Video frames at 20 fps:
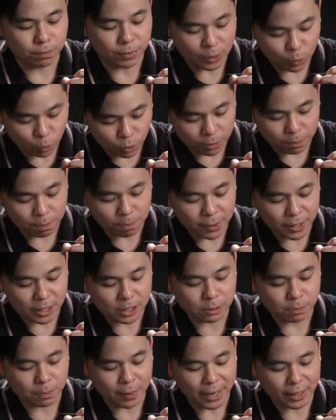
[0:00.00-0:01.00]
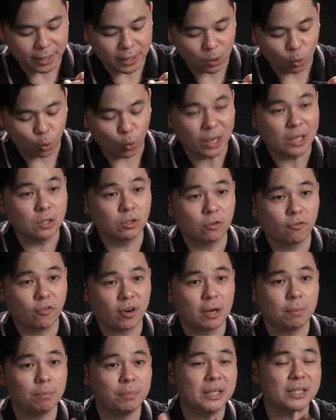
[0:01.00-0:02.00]
replaced by the
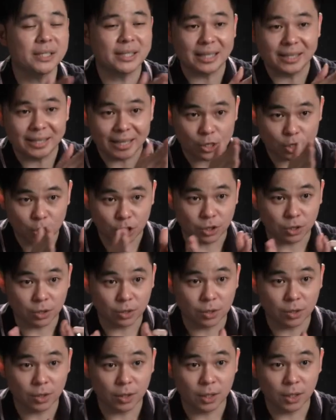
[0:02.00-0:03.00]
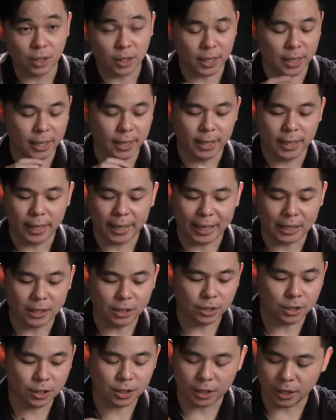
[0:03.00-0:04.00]
rhizophora, means succession? Okay,
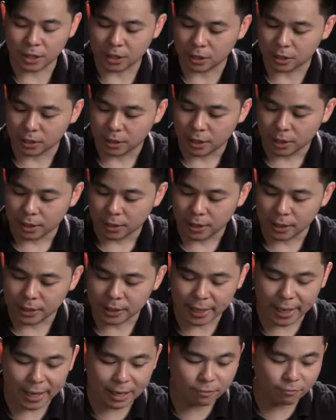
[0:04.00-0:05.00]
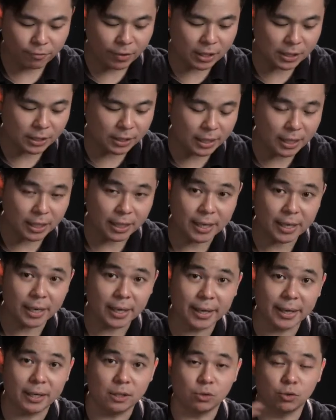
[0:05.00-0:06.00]
answer is this Avicennia
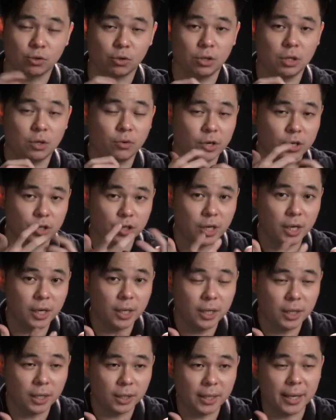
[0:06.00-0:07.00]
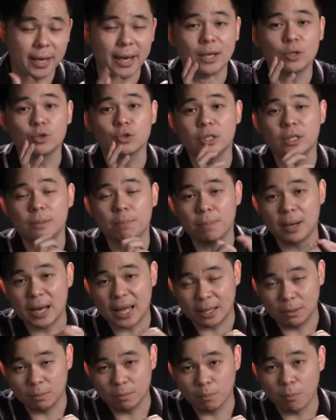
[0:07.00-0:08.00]
and Soalan, they are actually plant,
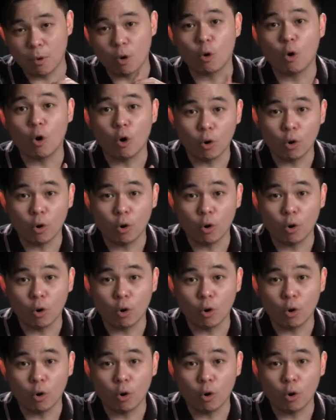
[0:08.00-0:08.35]
pokok.